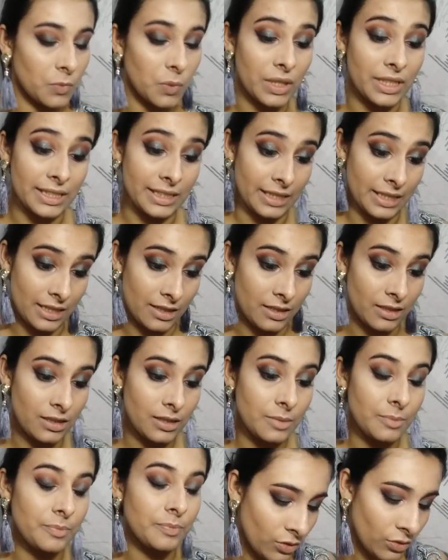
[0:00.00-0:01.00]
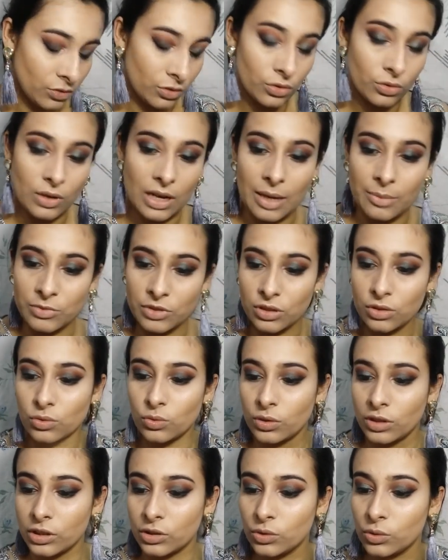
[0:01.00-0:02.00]
Well, it does. Now I'm just
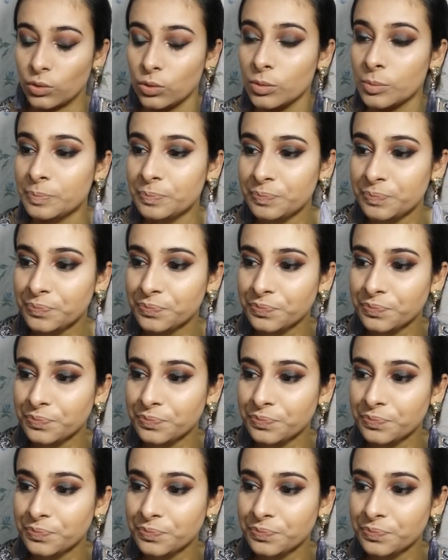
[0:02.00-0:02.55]
going to